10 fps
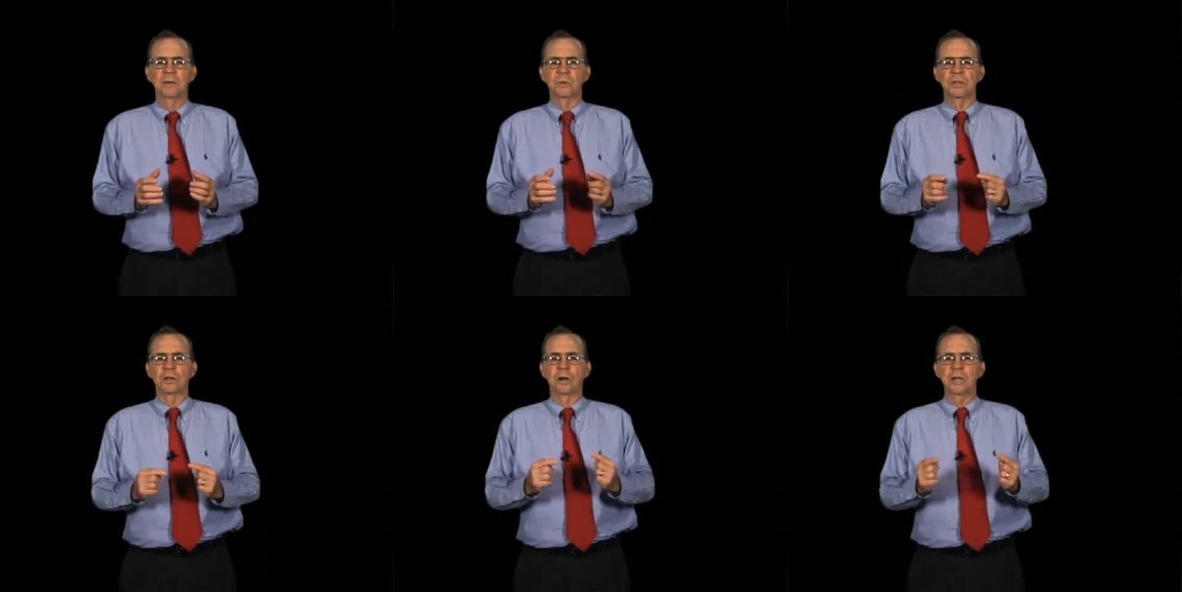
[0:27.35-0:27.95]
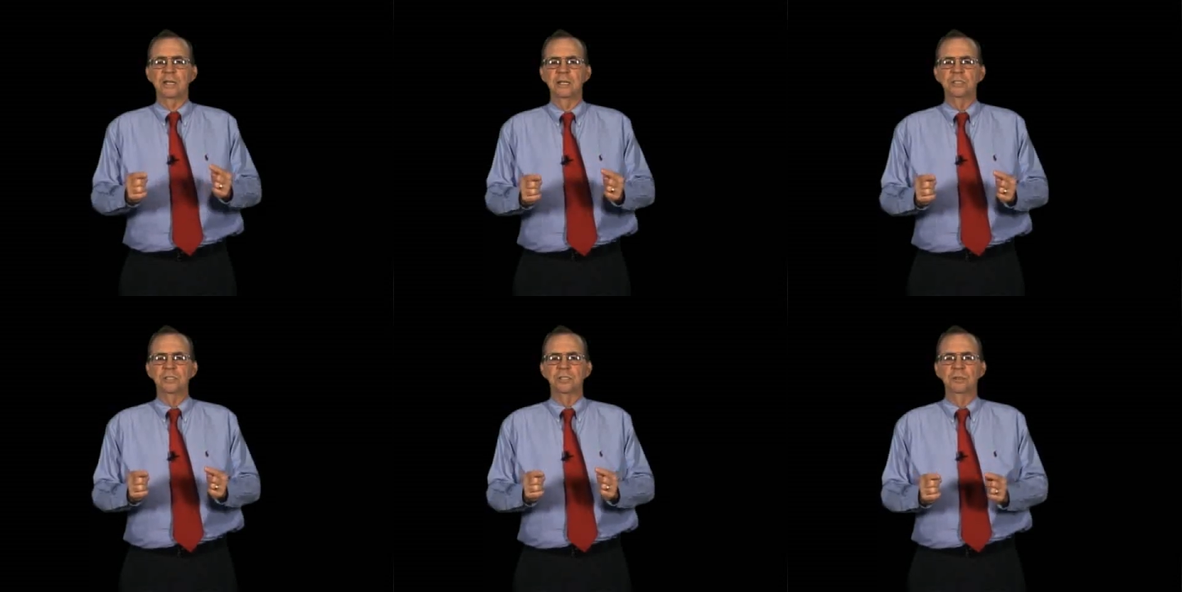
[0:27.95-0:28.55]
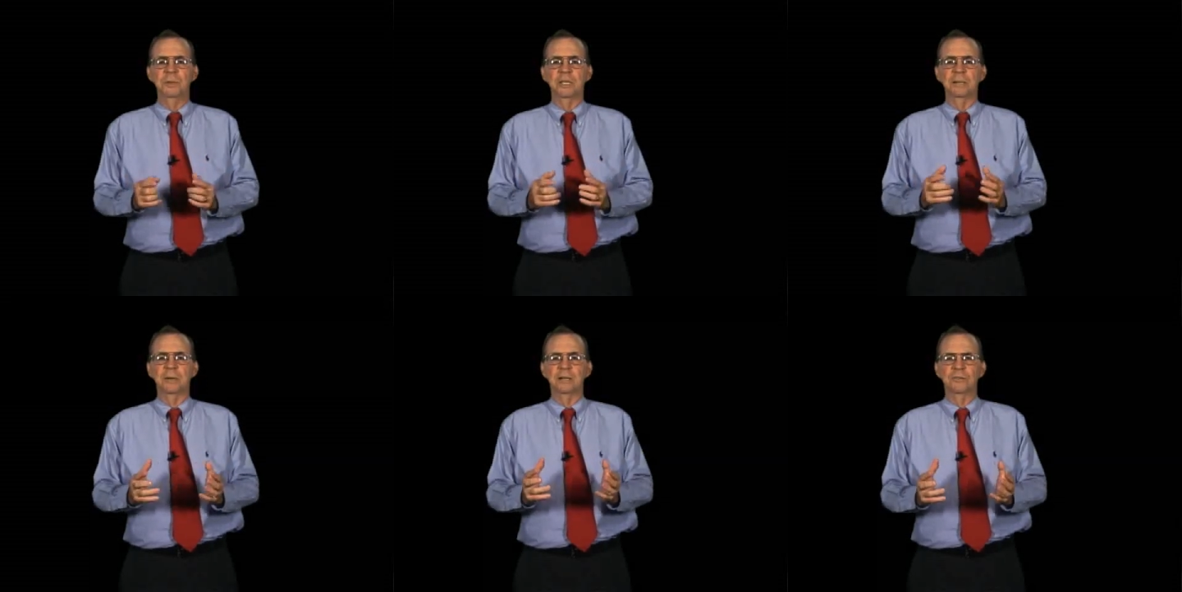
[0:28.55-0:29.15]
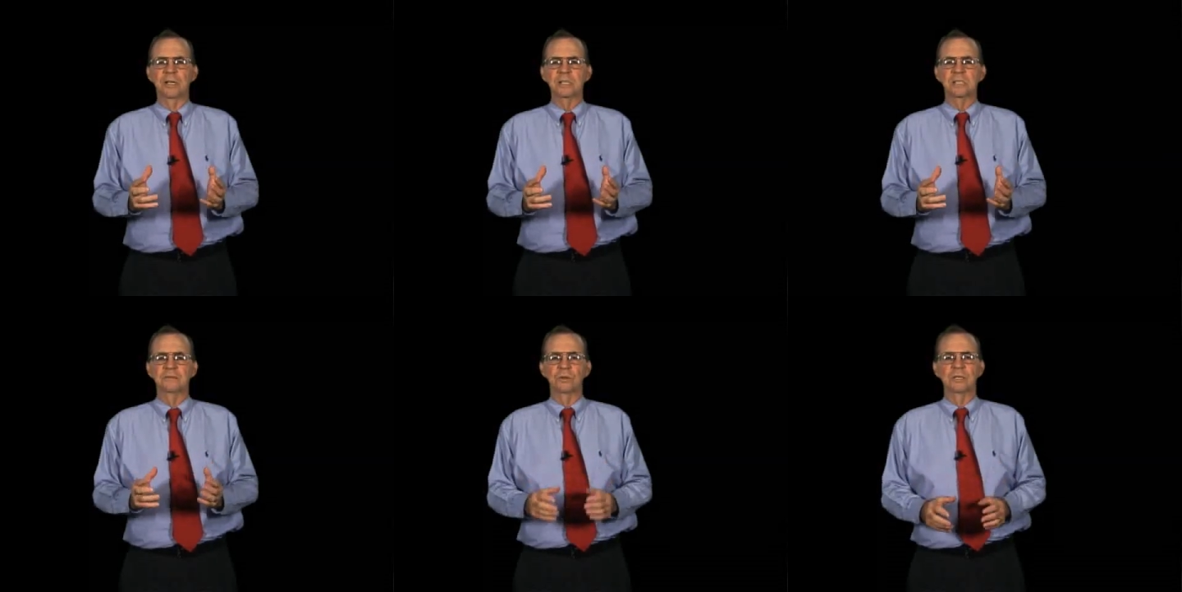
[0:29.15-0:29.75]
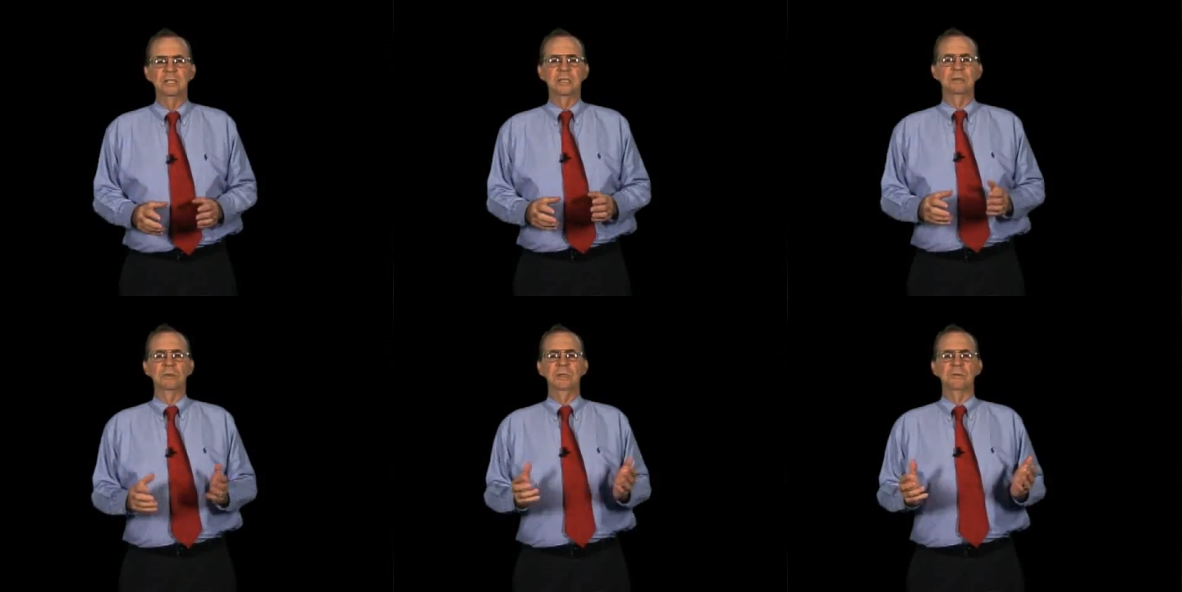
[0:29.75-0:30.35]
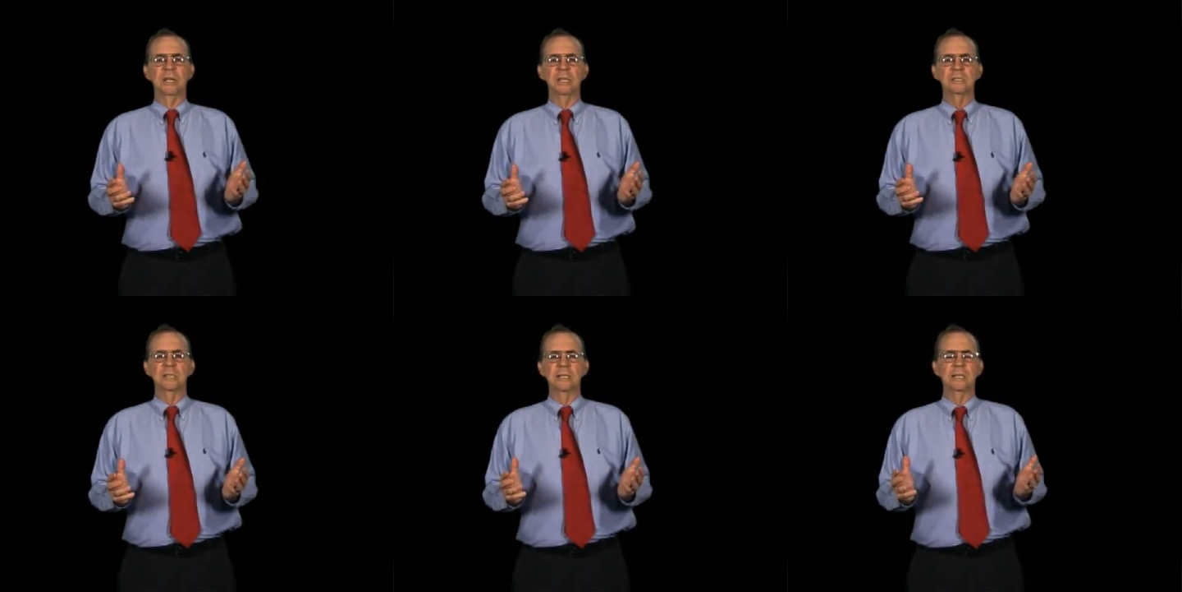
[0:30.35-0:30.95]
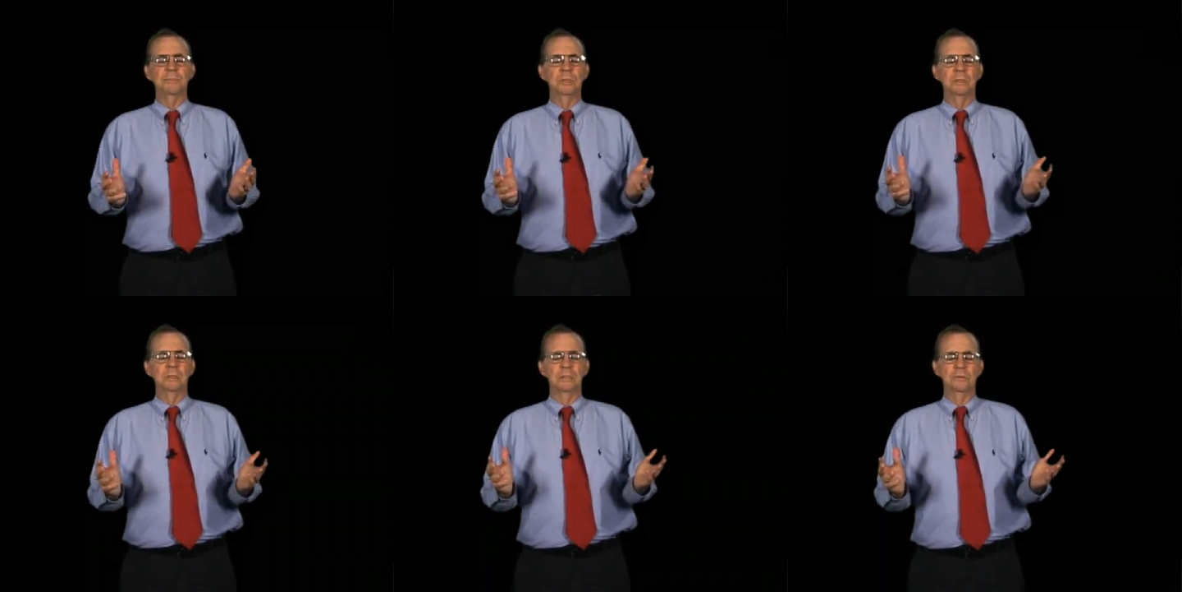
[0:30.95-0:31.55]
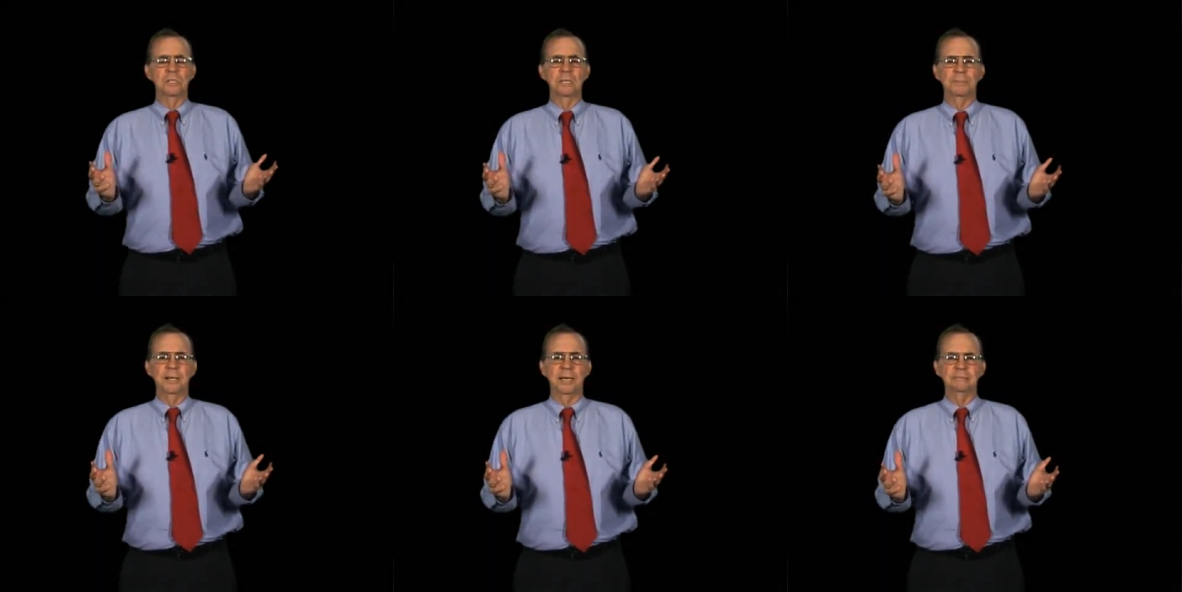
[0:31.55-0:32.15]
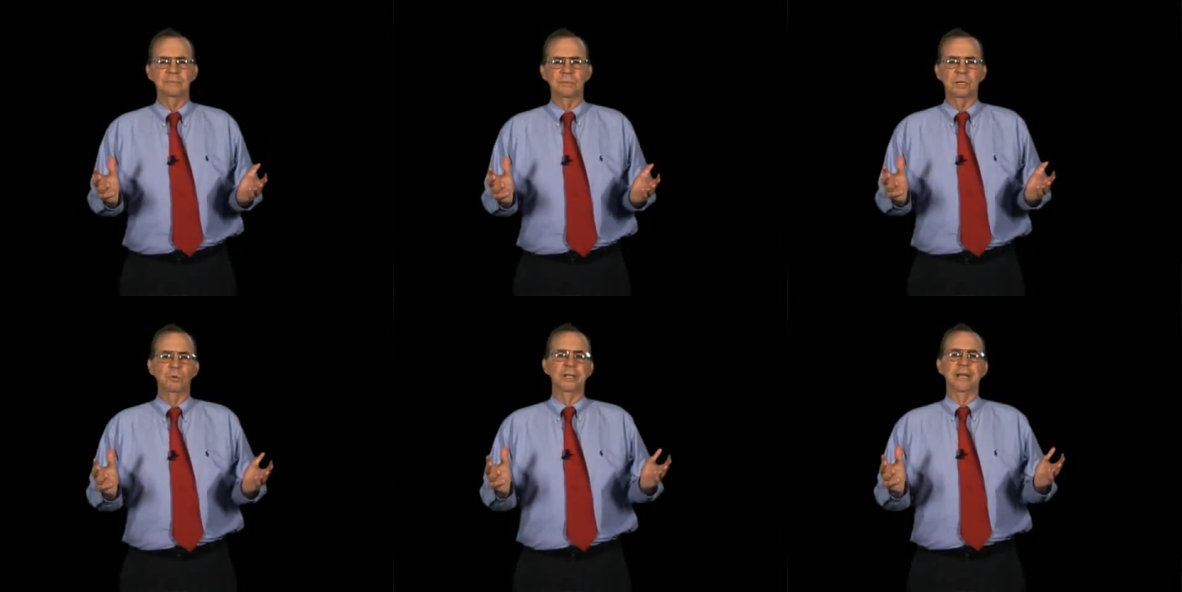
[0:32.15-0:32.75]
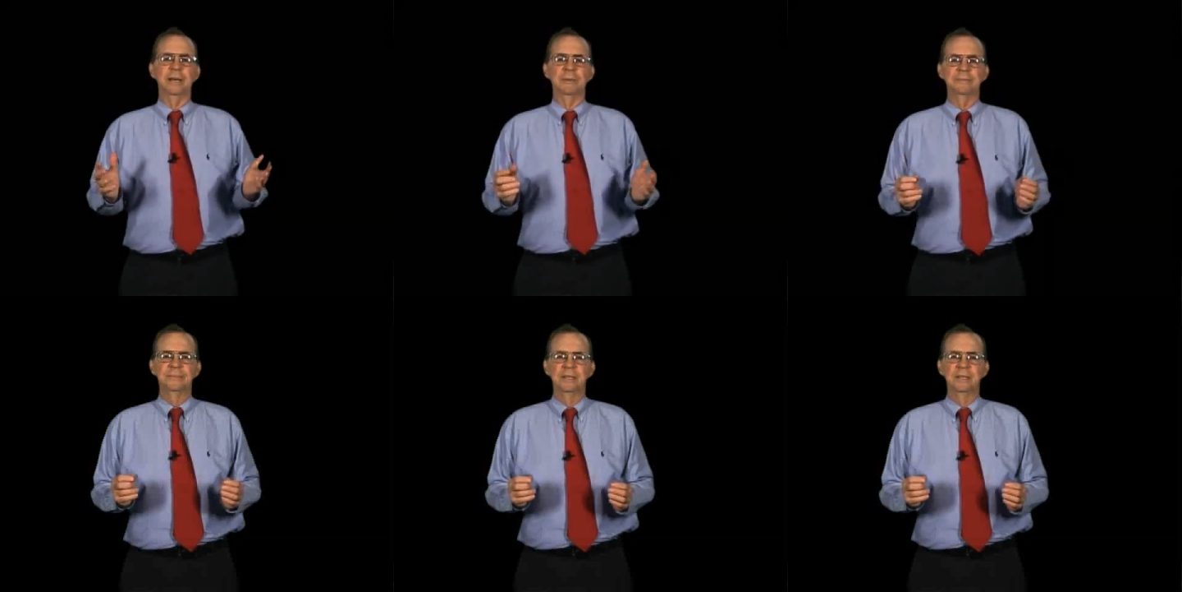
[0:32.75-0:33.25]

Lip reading: When the card hits, you become aggressive, only to get re-raised and end up losing the pot. Well, what happened?